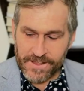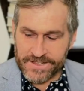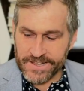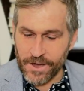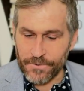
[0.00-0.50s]

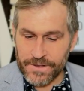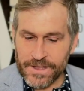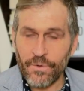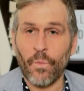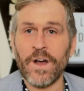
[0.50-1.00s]
So
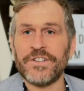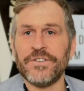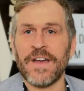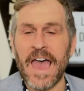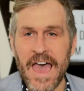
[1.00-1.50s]
once
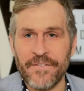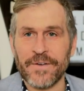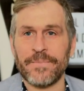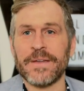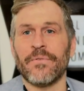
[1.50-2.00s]
you
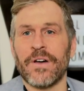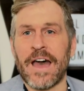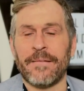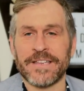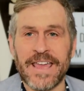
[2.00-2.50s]
have big boy
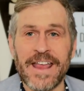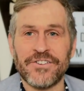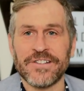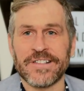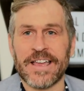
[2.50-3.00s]

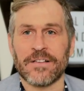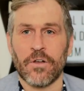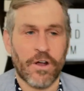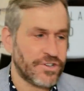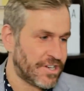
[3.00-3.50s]
obligations like a
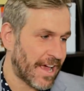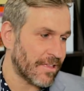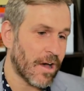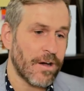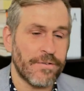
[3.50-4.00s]
large
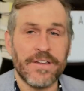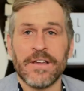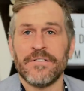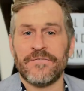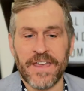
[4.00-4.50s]
debt load,
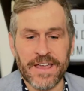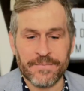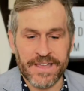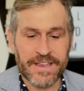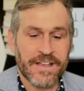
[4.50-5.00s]

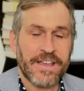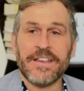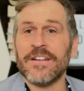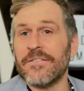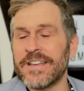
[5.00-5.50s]
family,
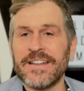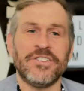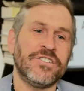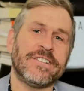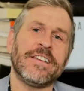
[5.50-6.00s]
you don't get
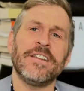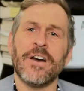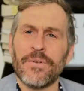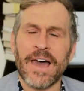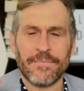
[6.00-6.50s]
to just say, you
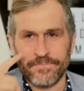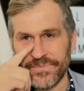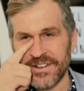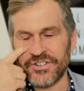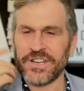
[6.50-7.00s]
know what,
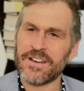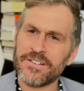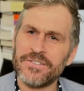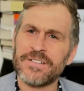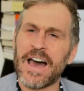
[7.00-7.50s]
this year
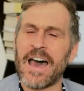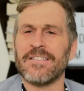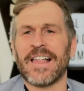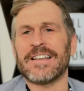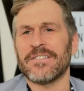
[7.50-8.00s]
in 2000,
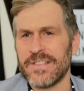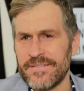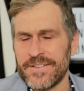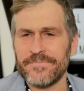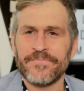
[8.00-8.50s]
I'd like to
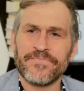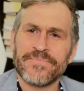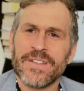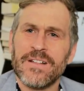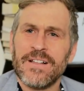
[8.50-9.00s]
live
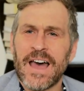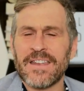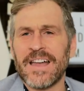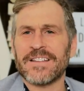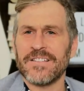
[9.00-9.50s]

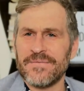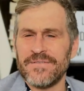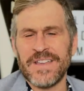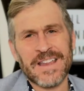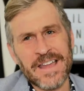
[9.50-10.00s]

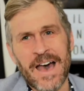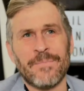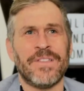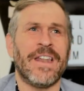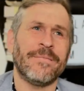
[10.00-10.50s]
in
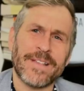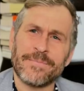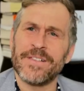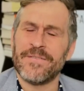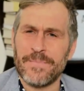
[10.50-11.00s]
Vietnam, and then I
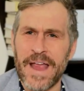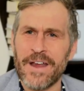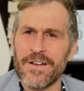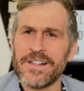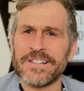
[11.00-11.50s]
think I'll live in
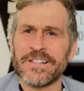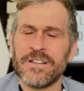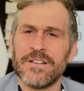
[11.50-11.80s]
Paris.